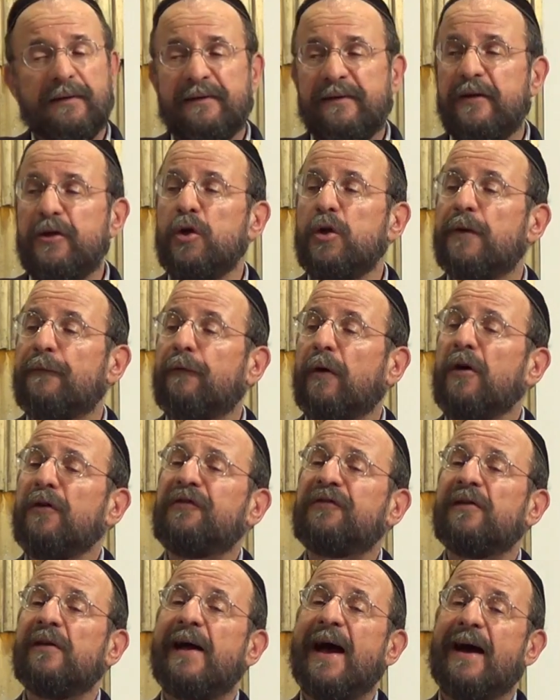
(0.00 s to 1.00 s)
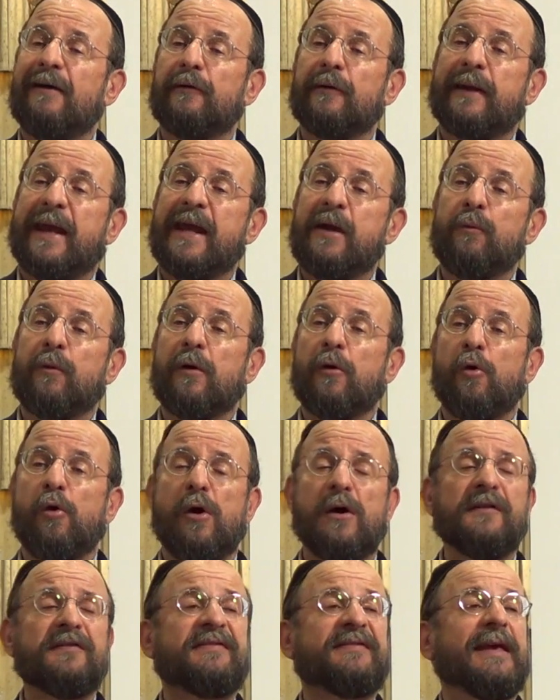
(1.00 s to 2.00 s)
the universal holiday where
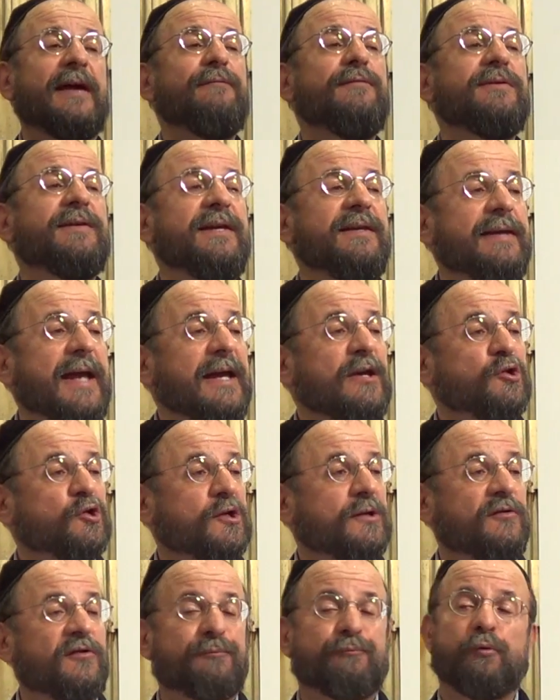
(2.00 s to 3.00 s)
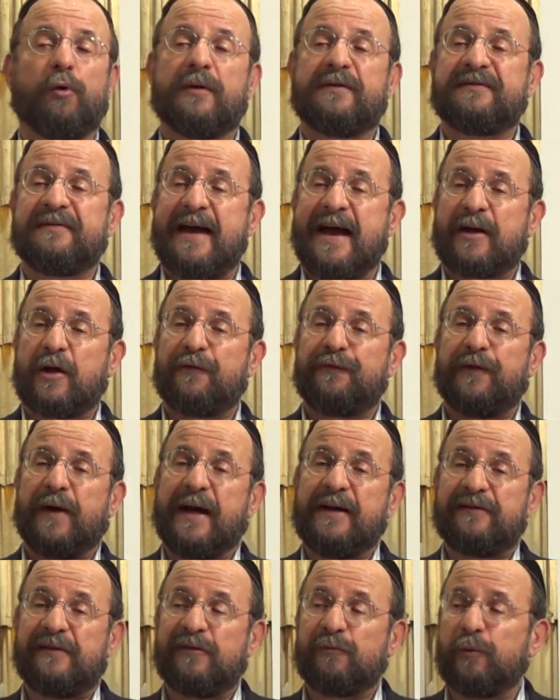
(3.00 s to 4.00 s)
all 70 nations brought
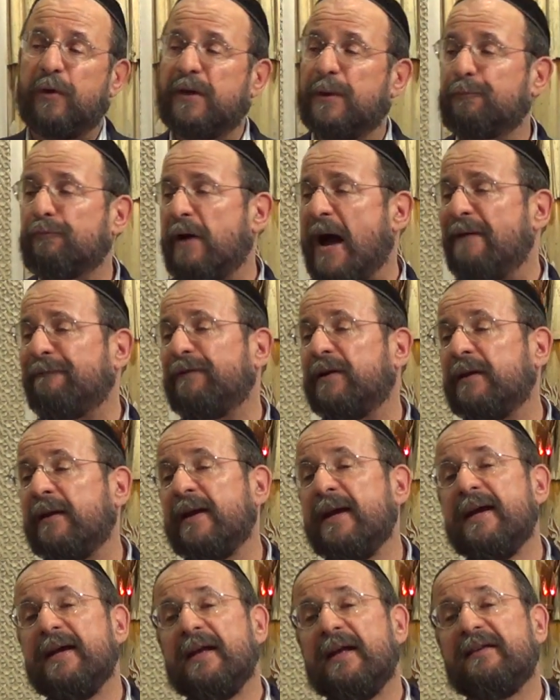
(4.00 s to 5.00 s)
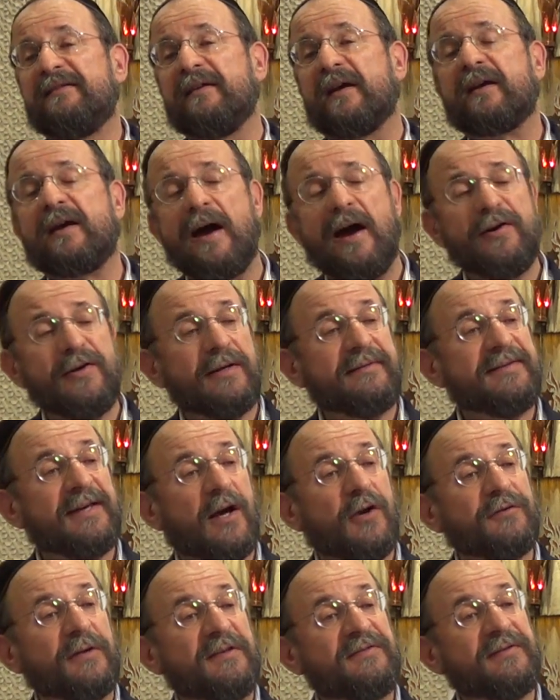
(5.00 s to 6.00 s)
sacrifices, where the prophet Zechariah
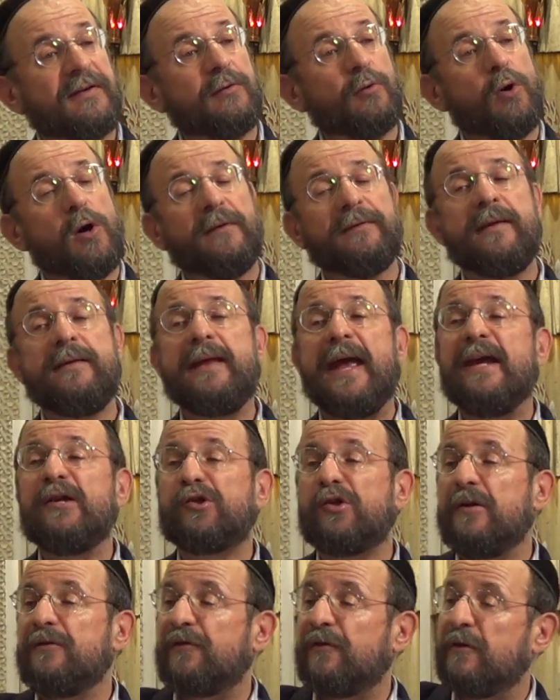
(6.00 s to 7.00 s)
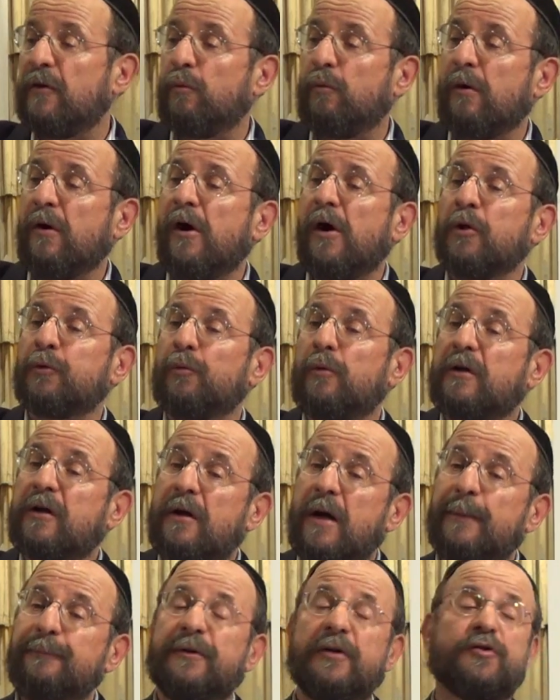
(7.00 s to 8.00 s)
tells us that all the nations of the world will
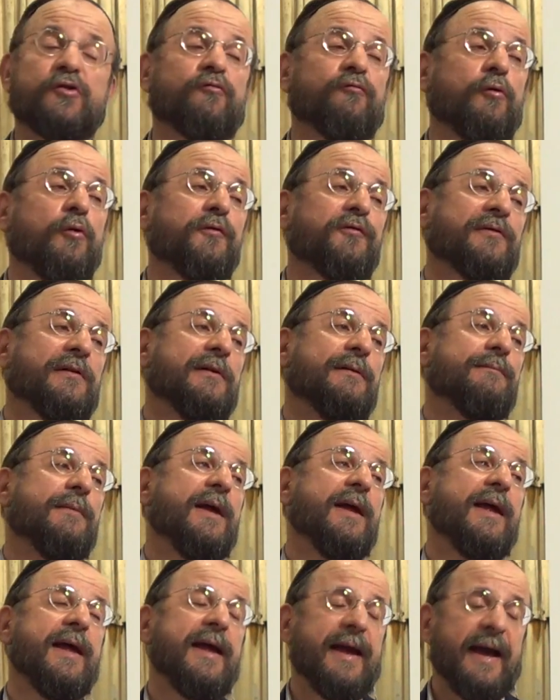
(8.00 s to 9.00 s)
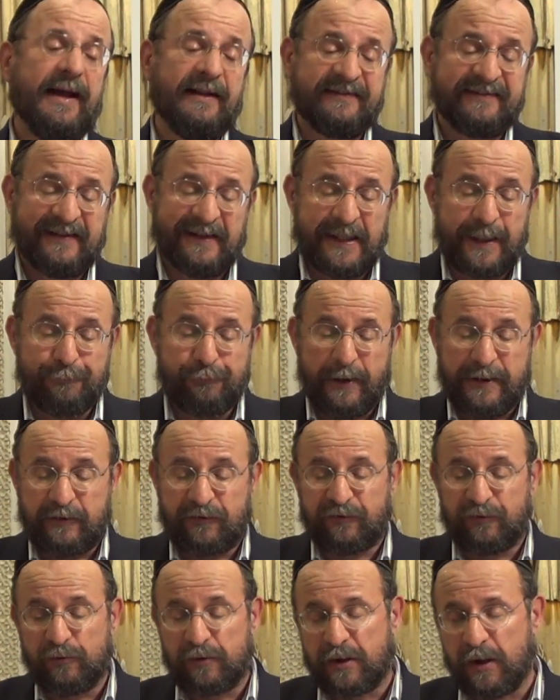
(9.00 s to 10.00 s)
come to Jerusalem and celebrate
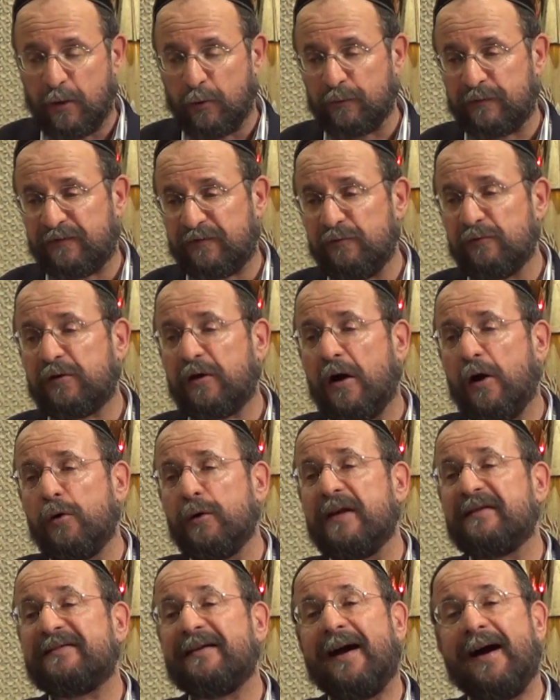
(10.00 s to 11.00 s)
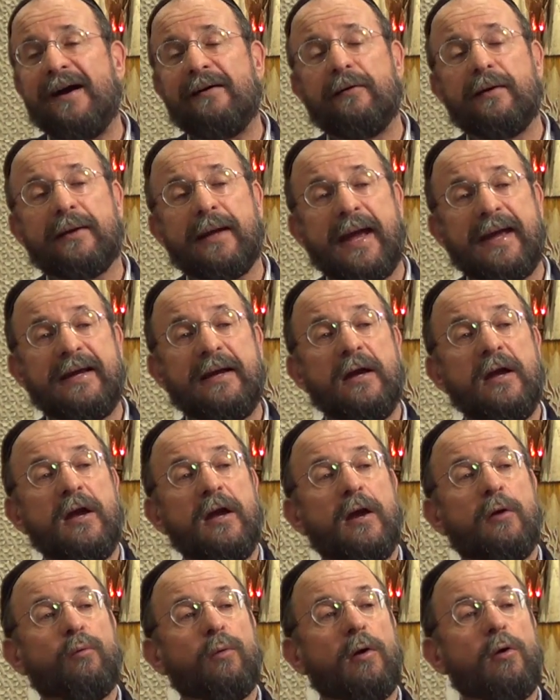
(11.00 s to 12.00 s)
Sukkot. Sukkot is the holiday
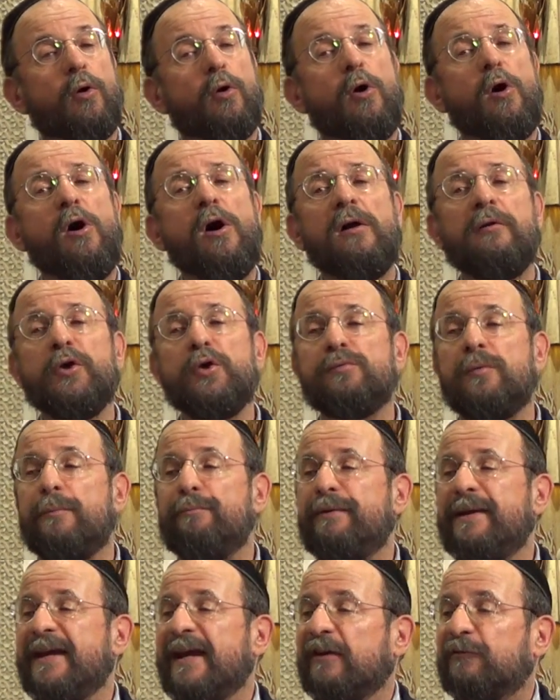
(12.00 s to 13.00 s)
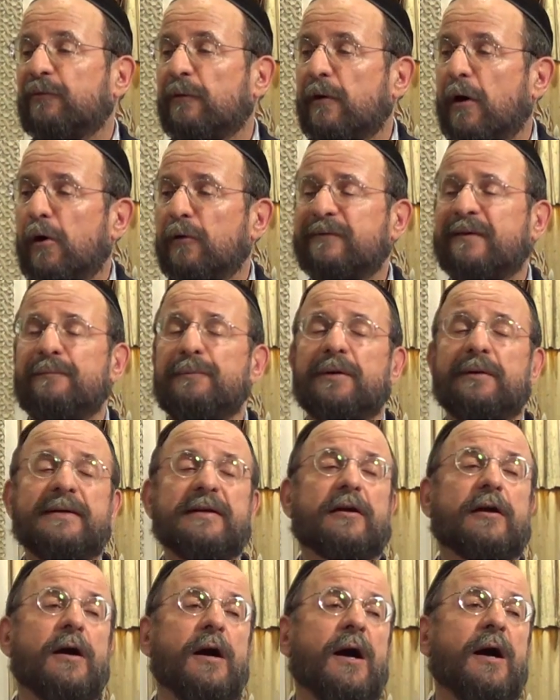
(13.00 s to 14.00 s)
where all human beings will
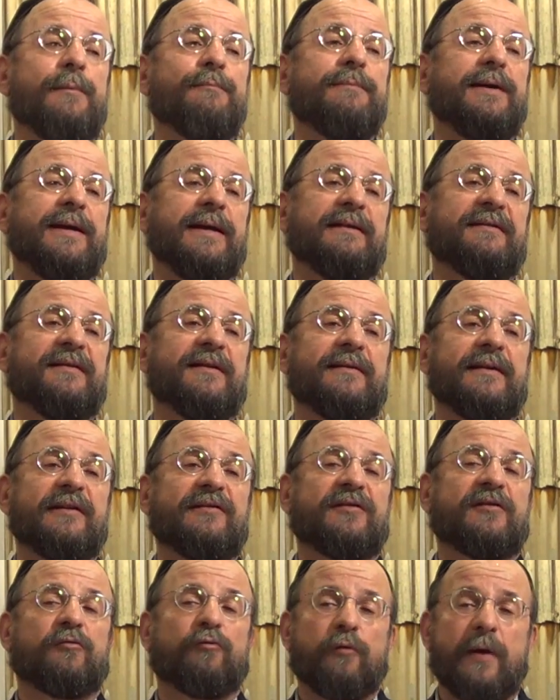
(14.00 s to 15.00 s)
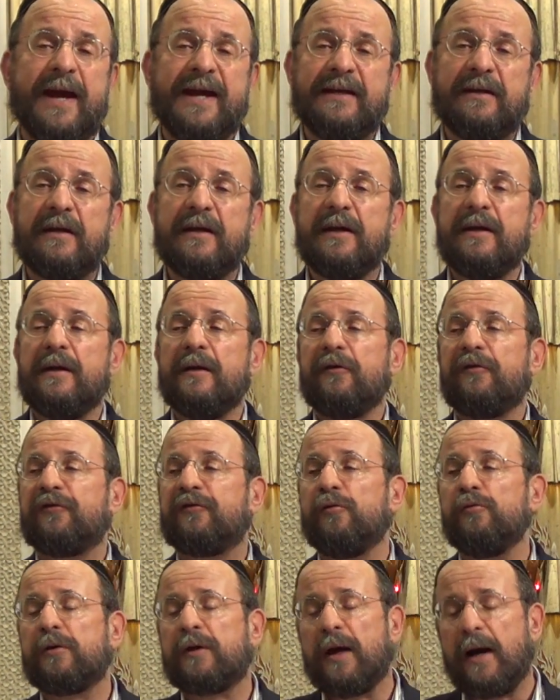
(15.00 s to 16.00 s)
ultimately come into this great
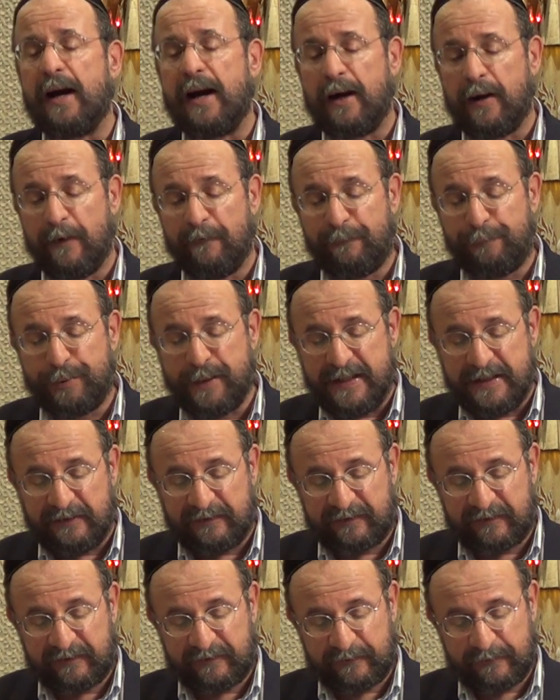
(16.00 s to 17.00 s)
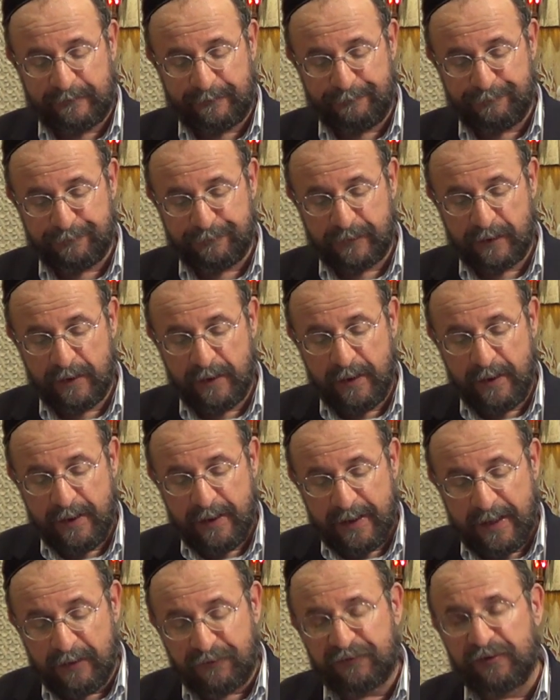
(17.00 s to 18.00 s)
Sukkah of peace.
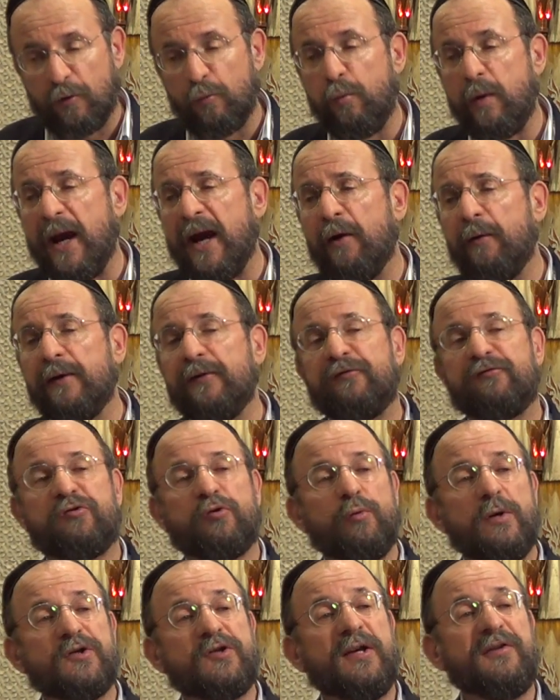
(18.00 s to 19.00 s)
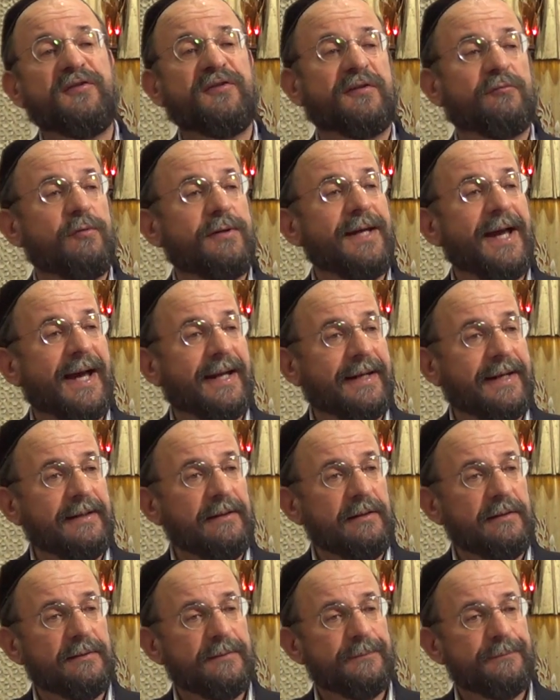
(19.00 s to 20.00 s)
And so, where is Jewish history
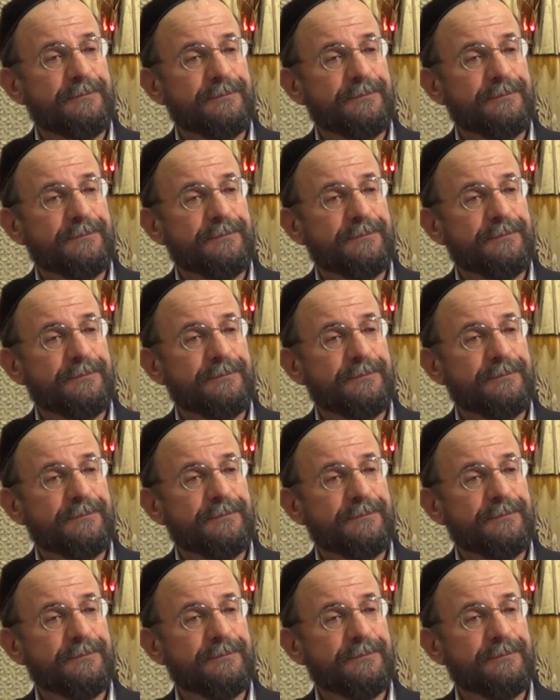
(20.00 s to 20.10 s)
heading?